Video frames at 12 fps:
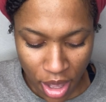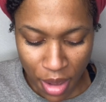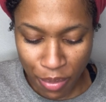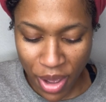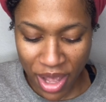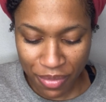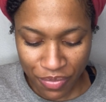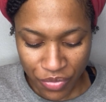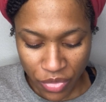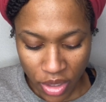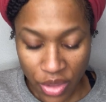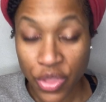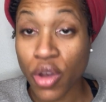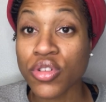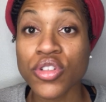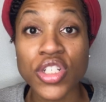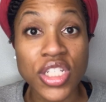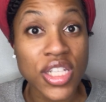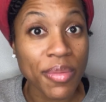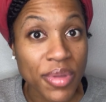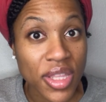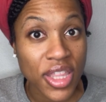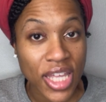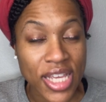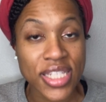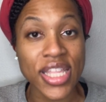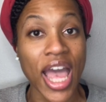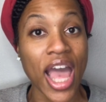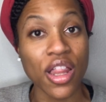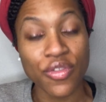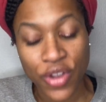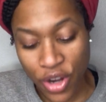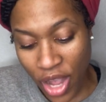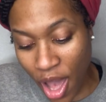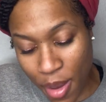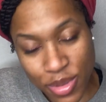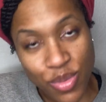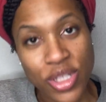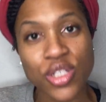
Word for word: but those are just some of the things that aloe vera helps with.